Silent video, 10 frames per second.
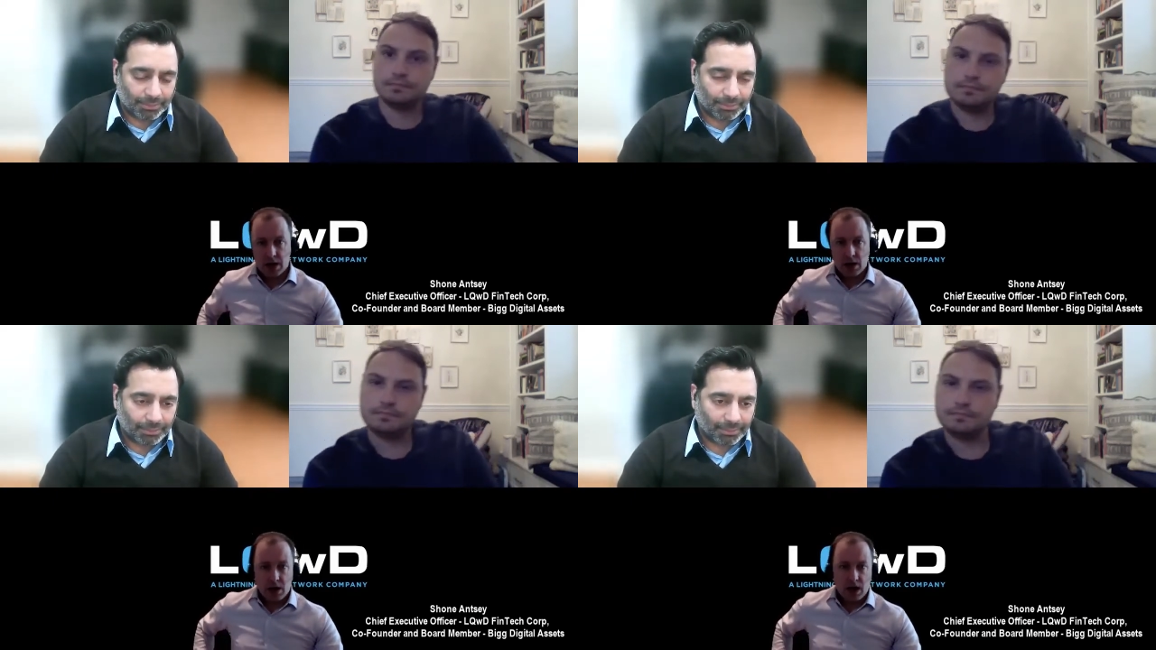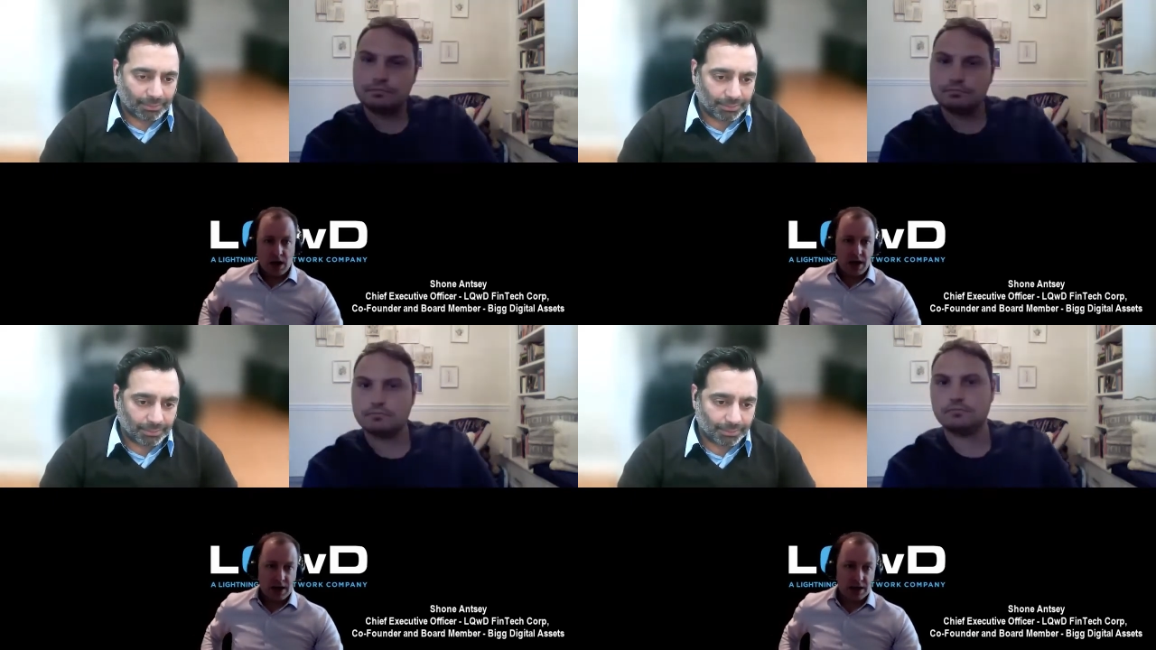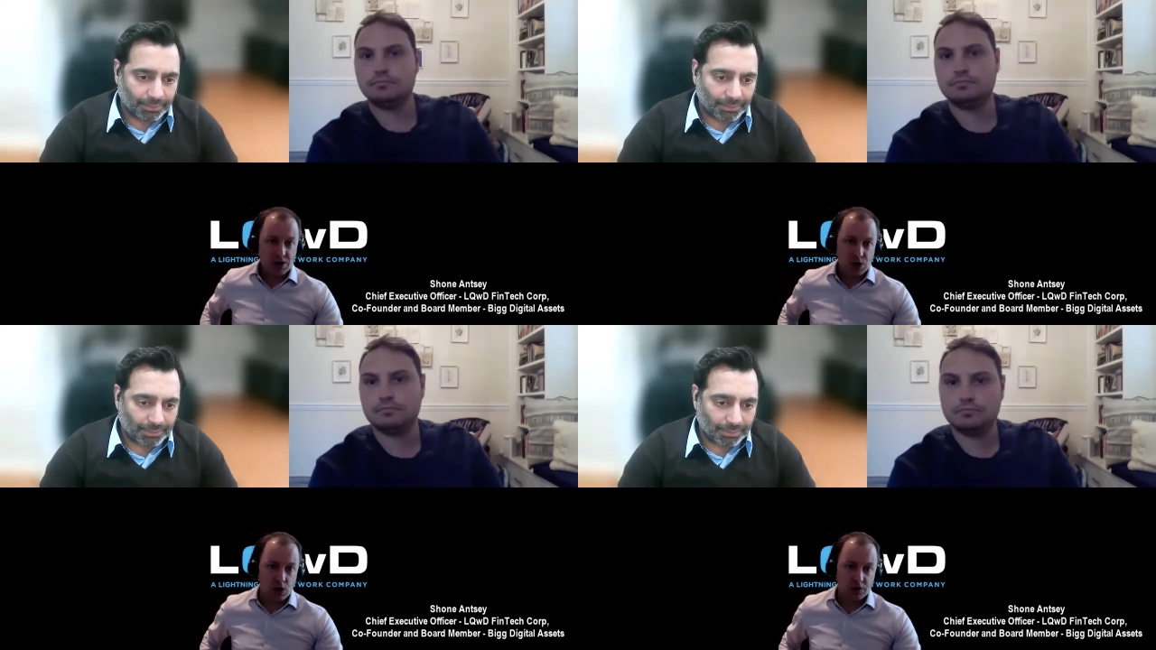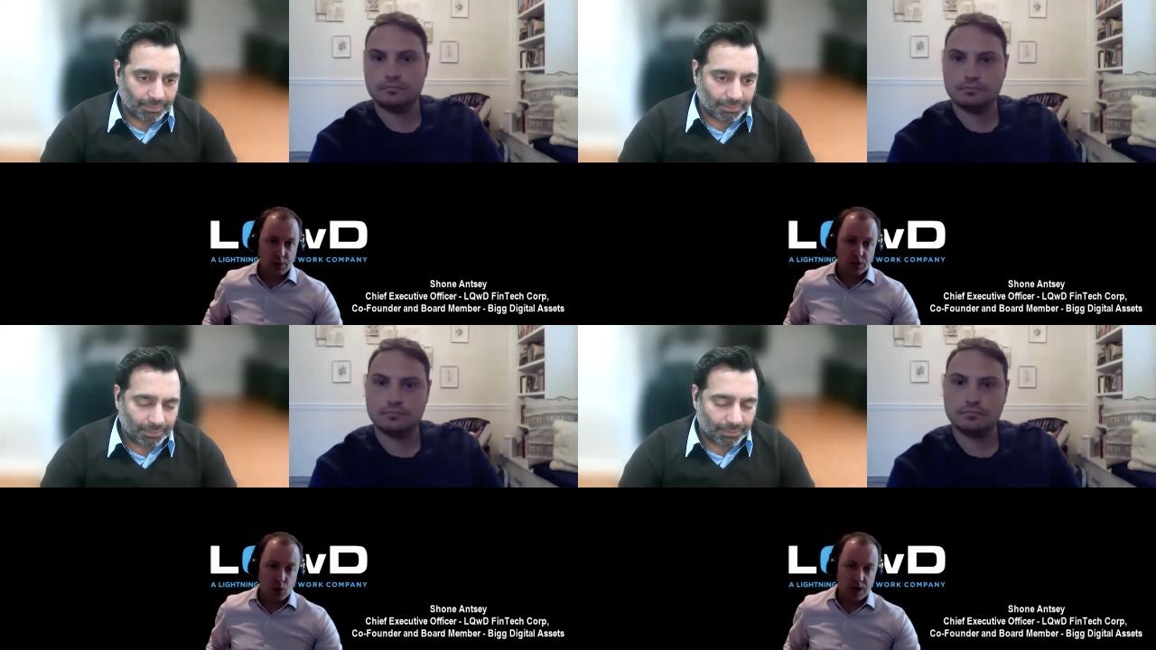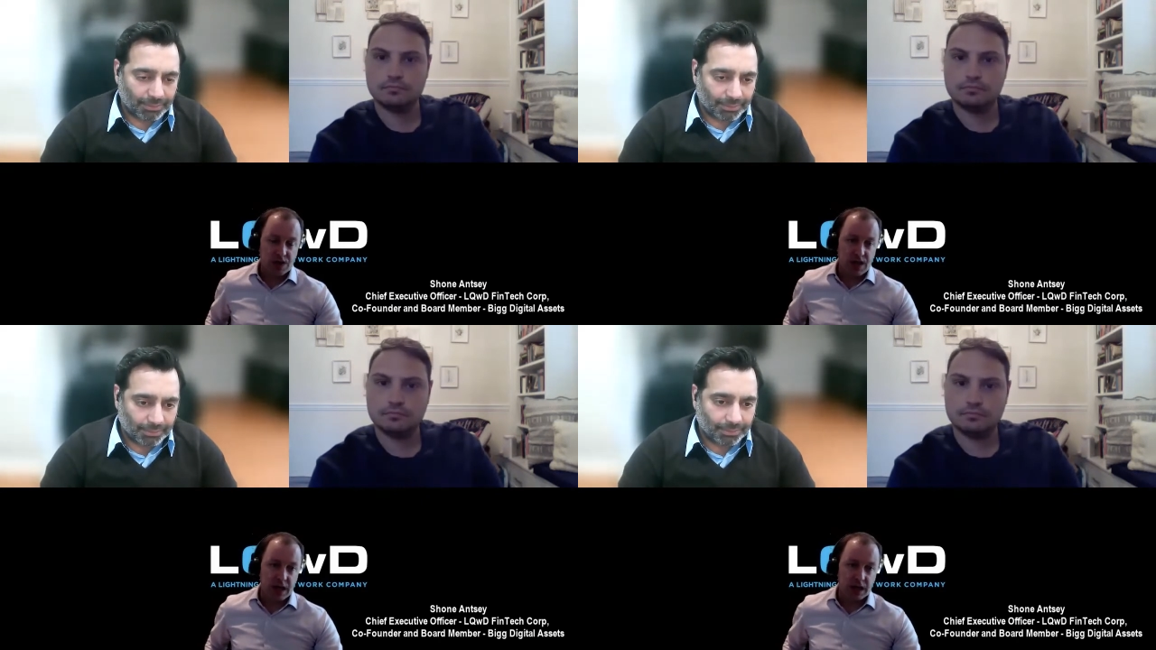Speaker 1: uh, and, and it solves Bitcoin's
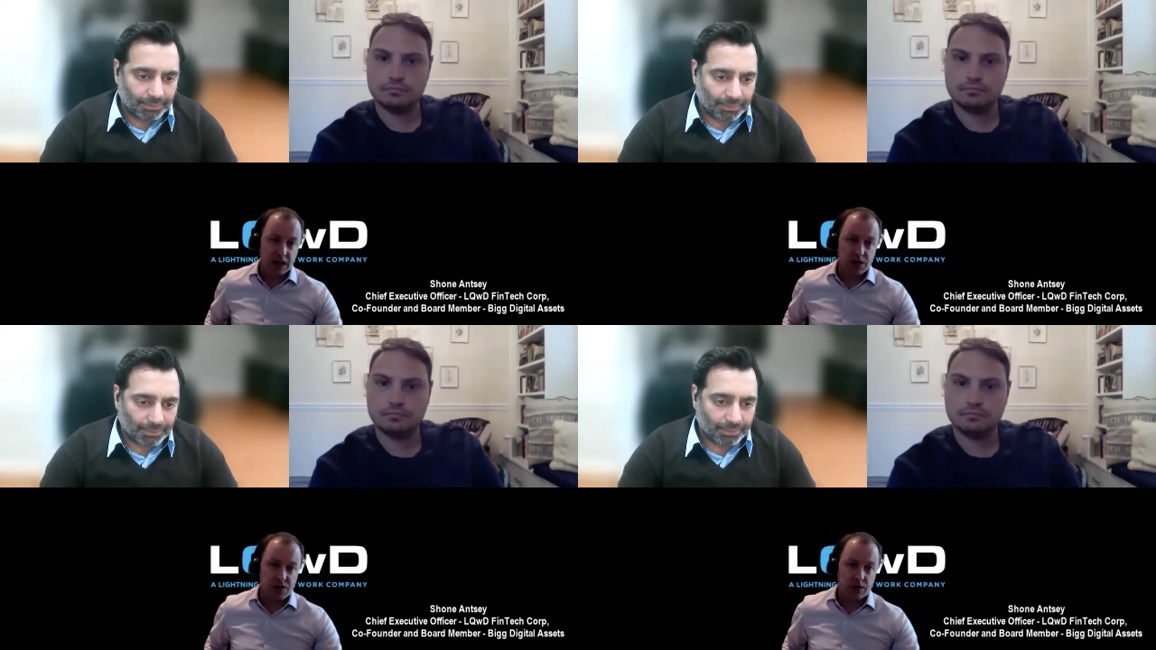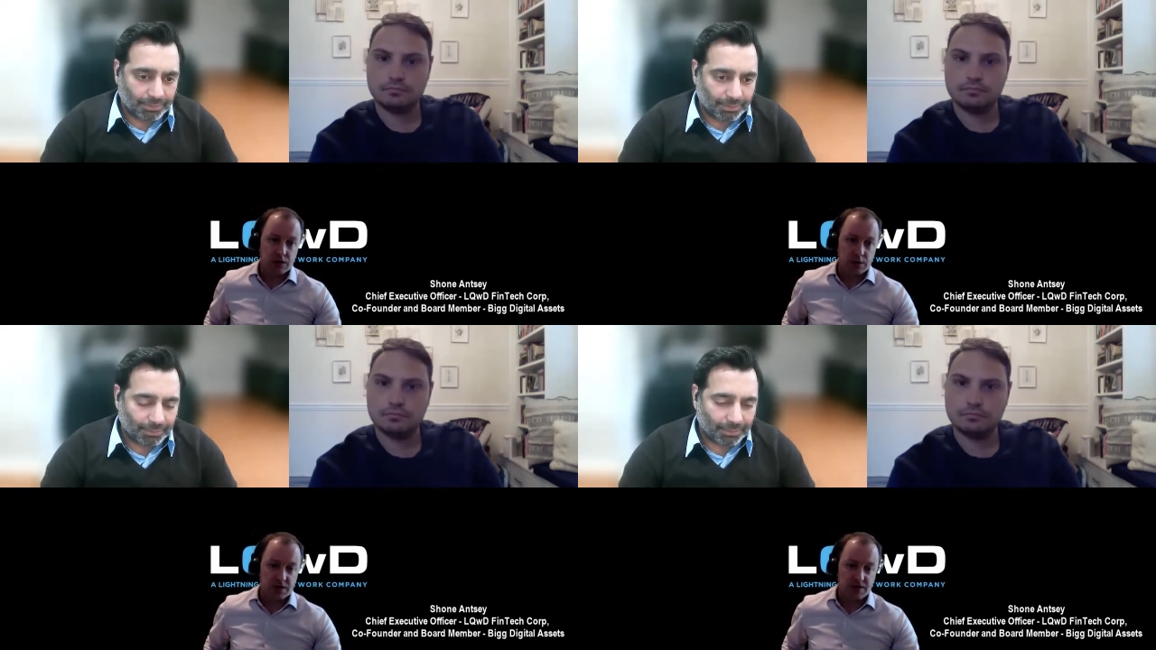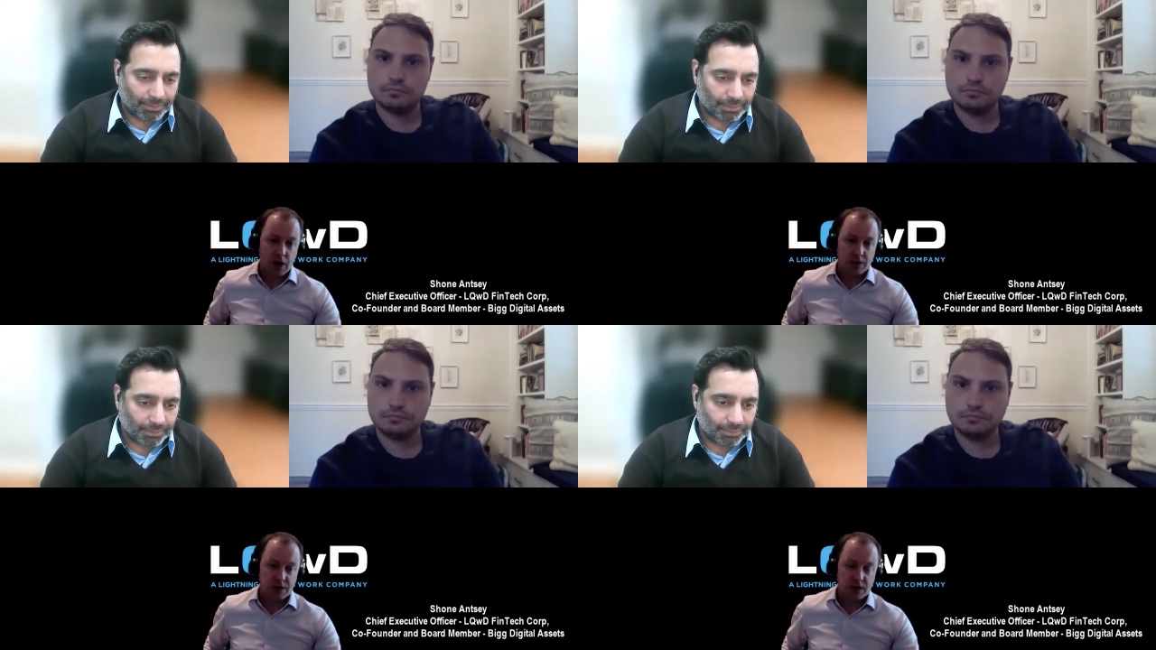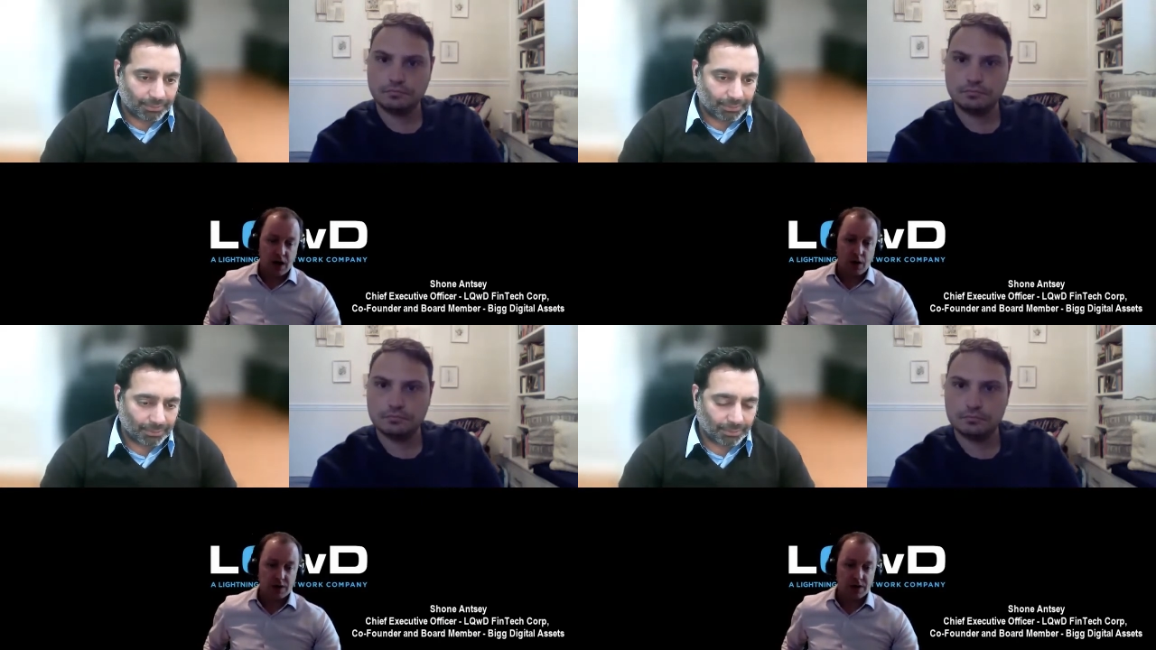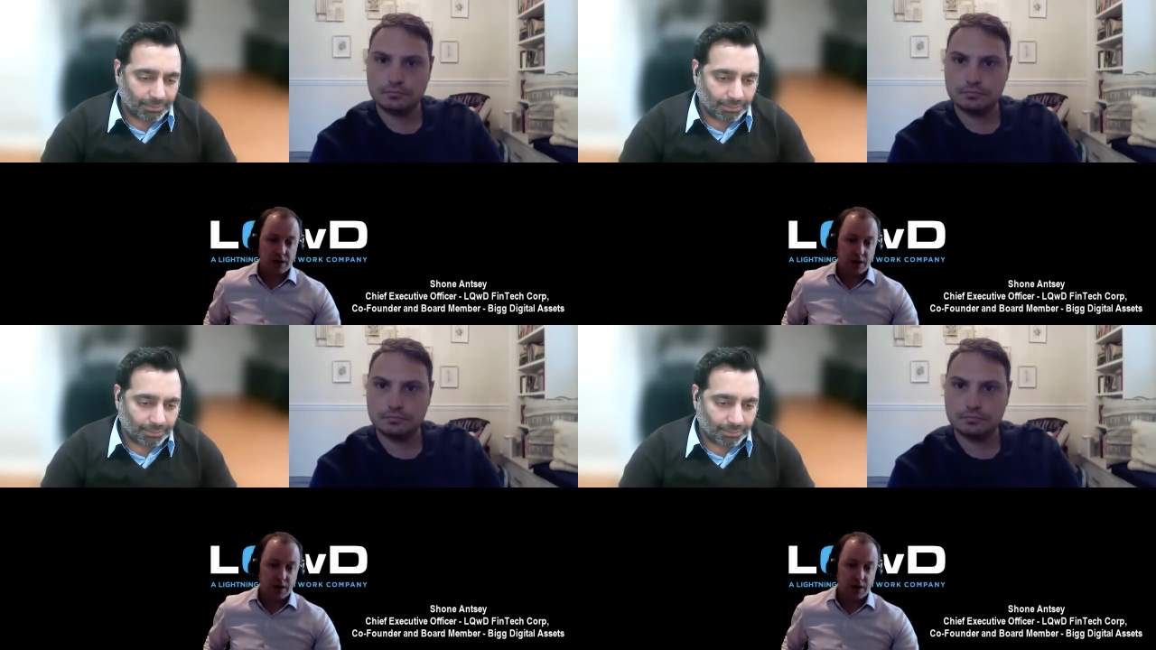scaling issue in terms of how it's, how it, uh,